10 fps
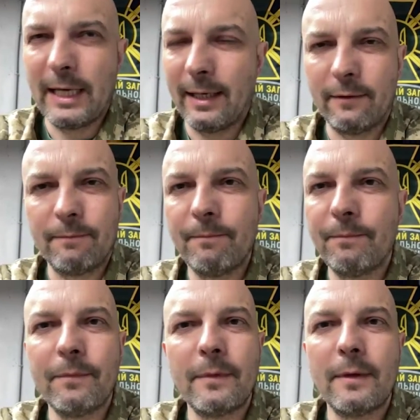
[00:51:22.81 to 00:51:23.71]
that
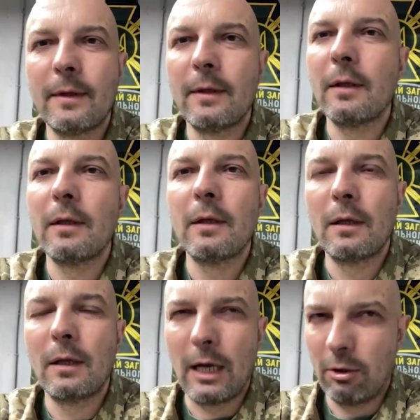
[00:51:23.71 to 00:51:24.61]

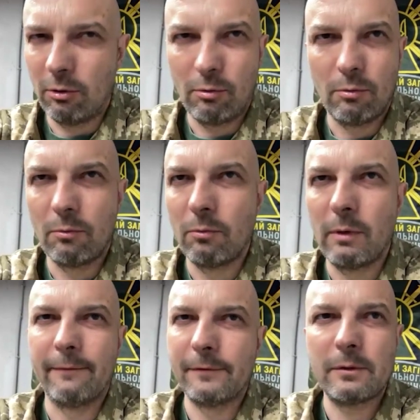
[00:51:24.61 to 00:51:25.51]
mm-hmm.
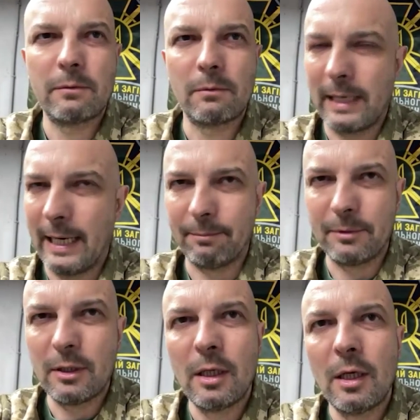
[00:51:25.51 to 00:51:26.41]
our wives
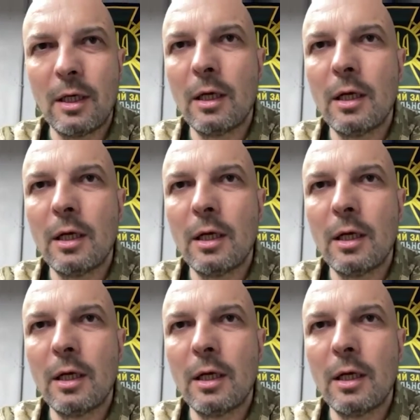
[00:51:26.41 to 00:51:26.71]
raped,